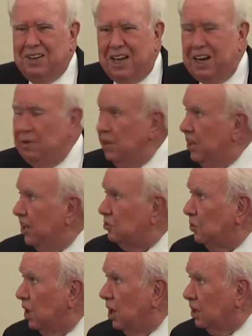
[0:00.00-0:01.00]
Anyway, that's
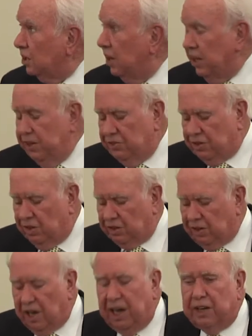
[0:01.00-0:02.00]
what our glades
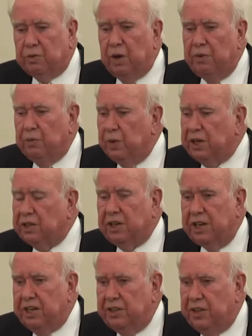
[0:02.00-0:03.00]
look like when we
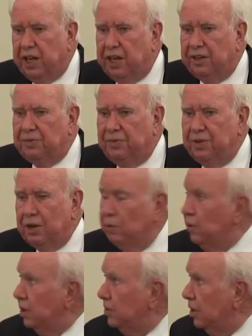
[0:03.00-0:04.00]
clean the
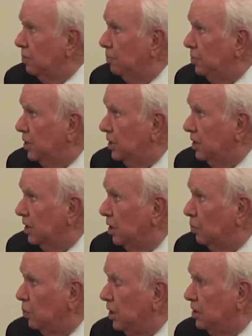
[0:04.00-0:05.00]

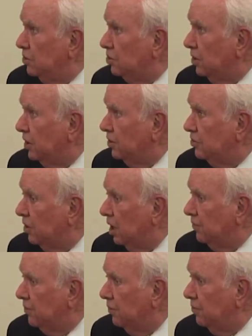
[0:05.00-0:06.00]
weed trees
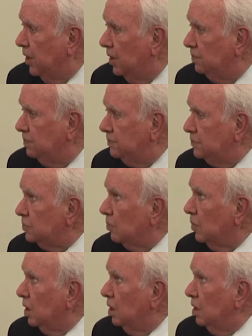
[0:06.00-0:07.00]
off of them.
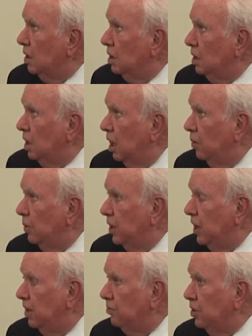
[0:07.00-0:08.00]
And we
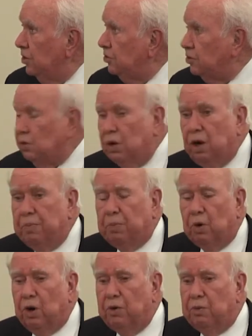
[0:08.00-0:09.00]
have restored
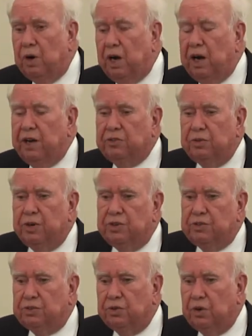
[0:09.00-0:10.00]
boardwalks,
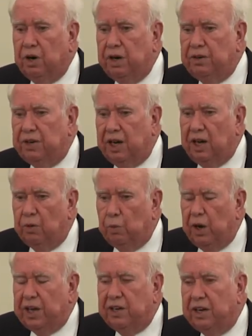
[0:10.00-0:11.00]
restored
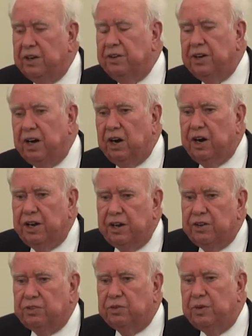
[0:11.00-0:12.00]
wetland
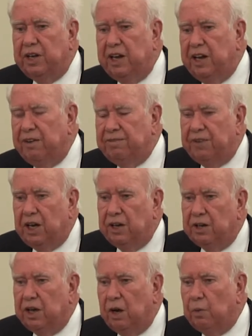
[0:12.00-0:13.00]
areas. We have a
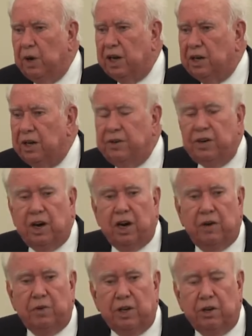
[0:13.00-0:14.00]
wetland
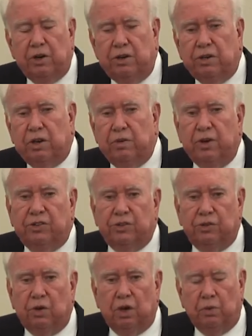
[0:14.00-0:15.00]
area. You know, you can
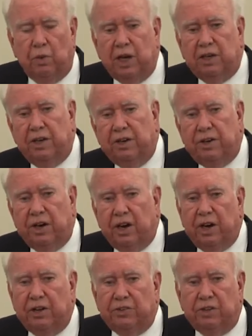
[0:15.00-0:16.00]
restore wetland
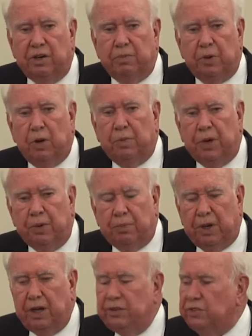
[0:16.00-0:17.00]
areas in appropriate
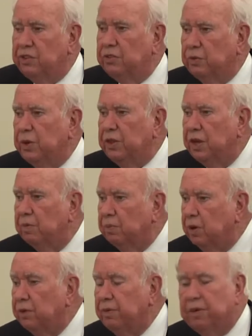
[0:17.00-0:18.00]
places with the
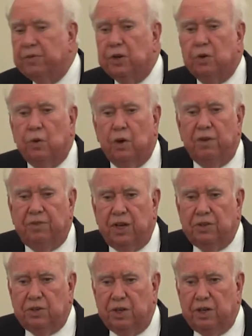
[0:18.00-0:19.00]
approval of the Corps of
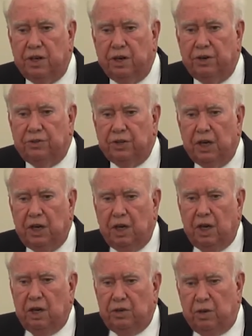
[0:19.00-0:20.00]
Engineers
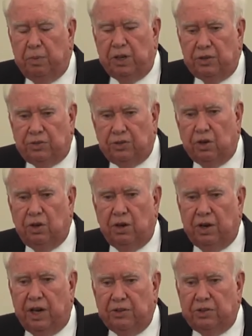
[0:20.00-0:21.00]
to be
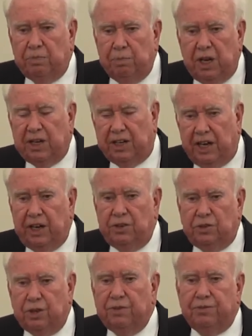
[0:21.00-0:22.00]
sold as
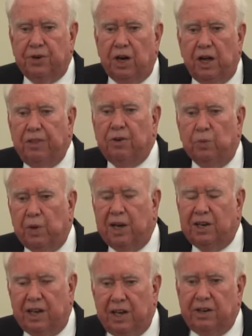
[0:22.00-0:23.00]
mitigation for other
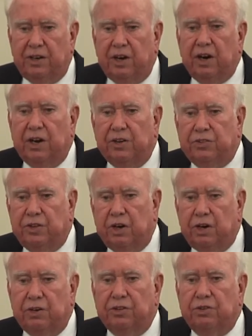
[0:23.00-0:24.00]
wetland areas that
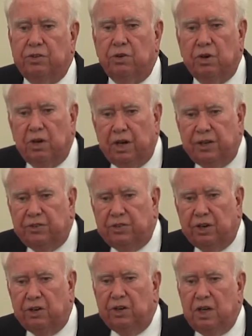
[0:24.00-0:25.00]
are destroyed.
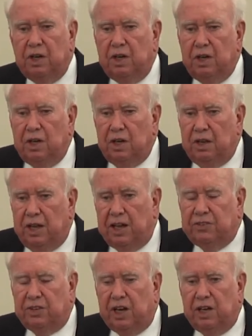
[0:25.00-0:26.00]
So
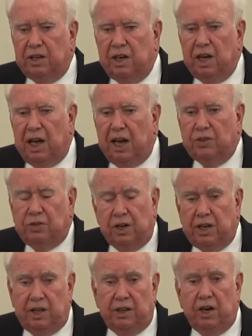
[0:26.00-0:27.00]
that's
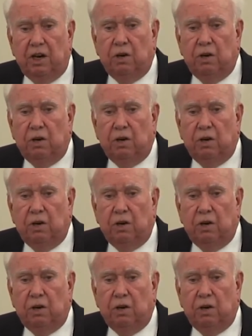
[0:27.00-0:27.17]
actually, and they're